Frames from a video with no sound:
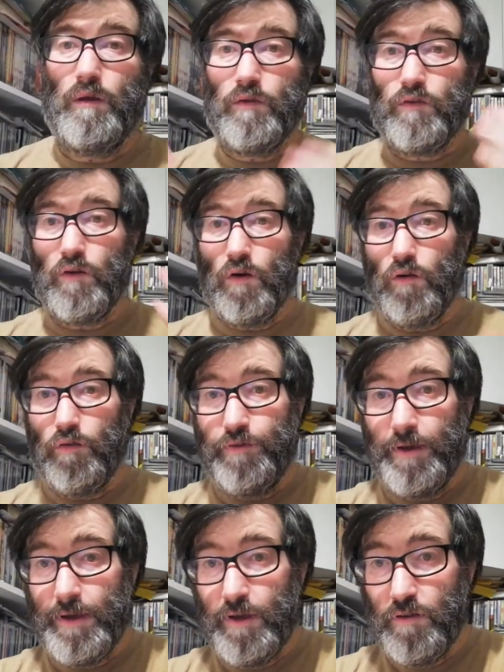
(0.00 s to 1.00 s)
So
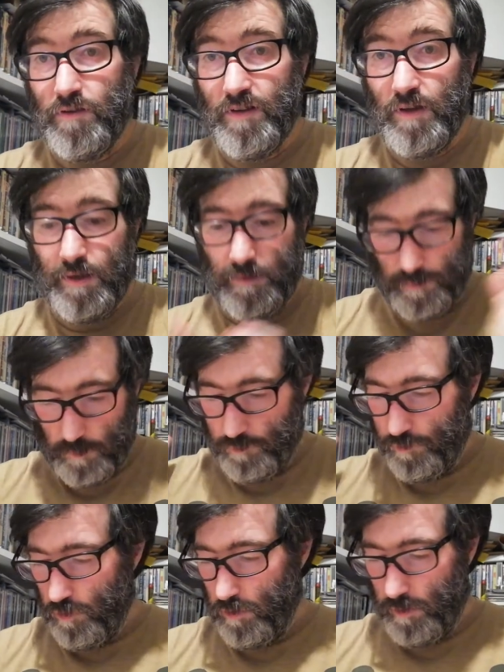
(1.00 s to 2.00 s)
thank you, Gilly,
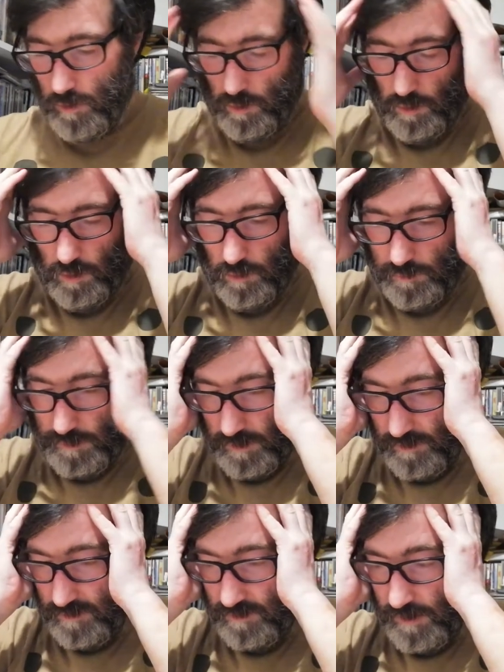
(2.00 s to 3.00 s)
for all
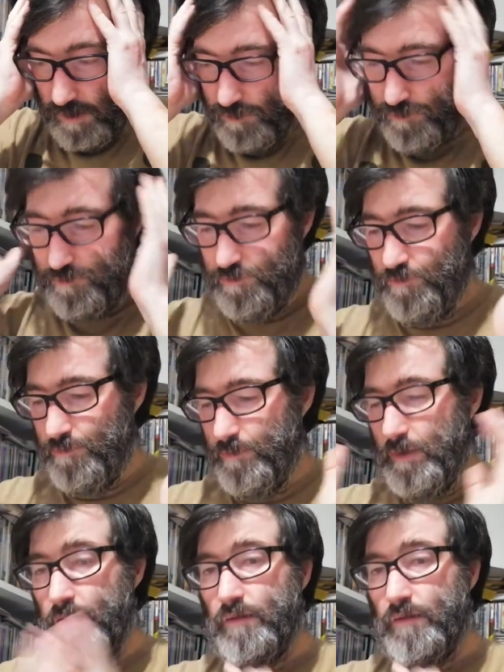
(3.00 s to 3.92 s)
this stuff.